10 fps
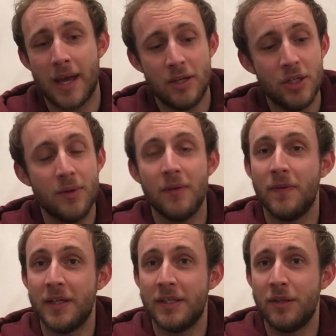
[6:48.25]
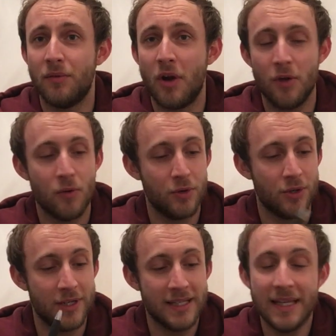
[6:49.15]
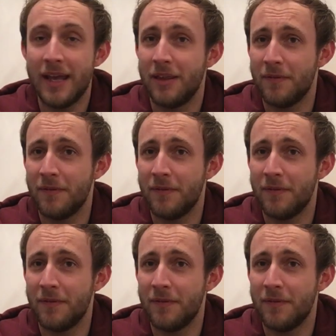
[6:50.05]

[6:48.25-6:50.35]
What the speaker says: and doing things in the right order and saying the